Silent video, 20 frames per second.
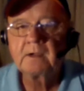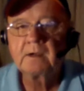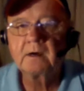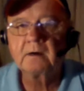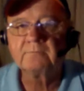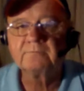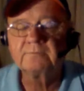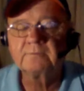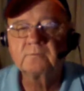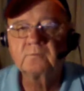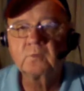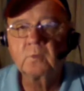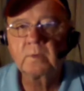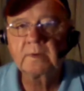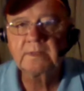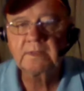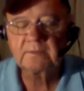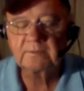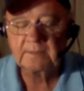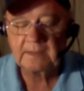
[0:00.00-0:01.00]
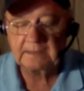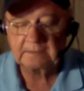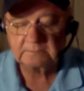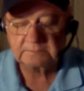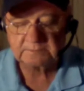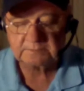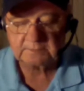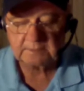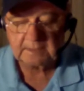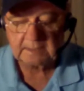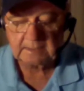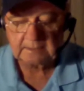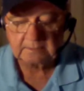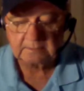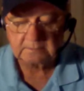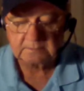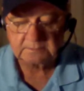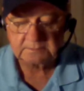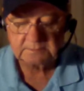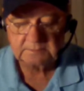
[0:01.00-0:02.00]
of
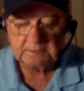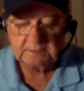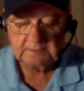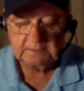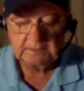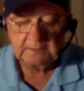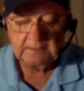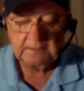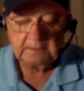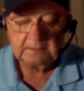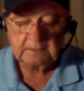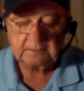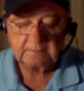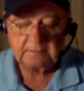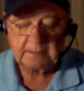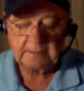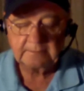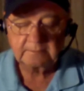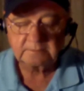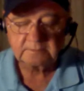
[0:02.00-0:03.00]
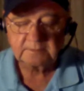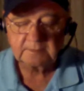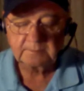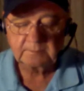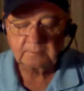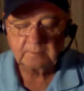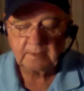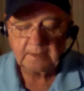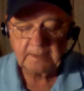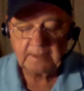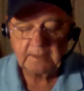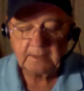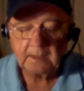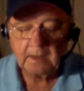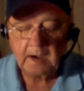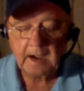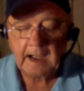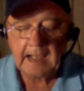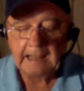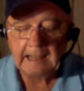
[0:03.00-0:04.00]
$20,000. Contenders number eight,
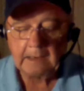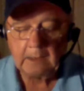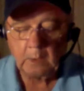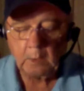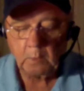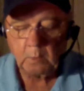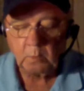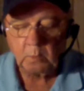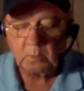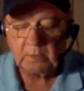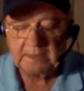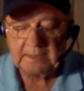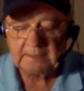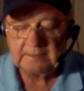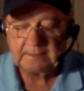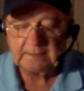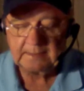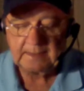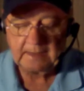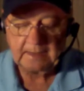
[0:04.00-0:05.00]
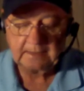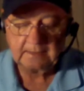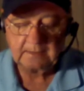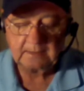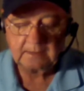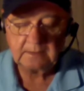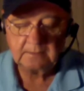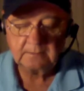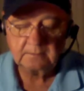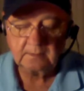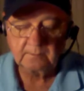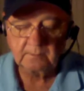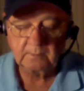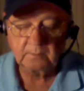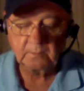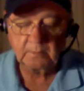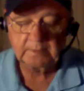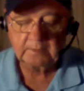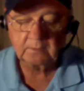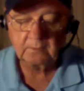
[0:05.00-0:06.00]
Halloween Candy. Number
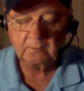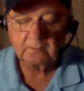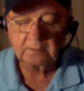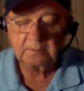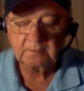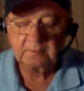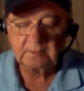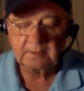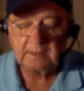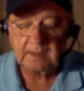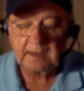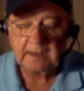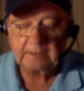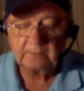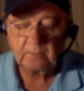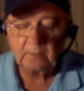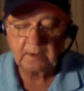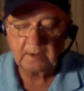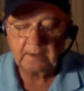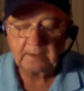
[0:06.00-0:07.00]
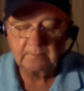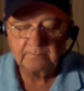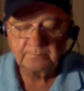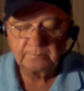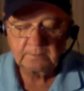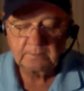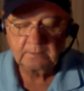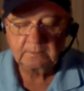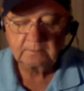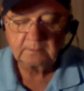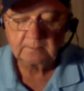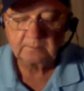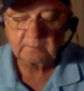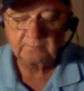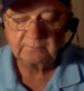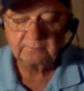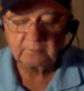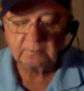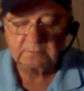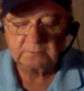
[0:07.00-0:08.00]
one, Haunted Highway.
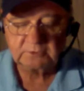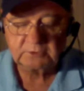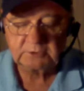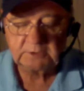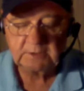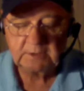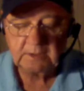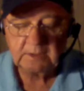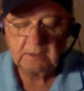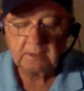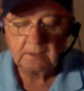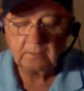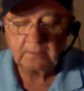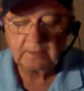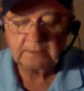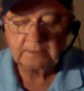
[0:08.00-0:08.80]
Number four, Genio.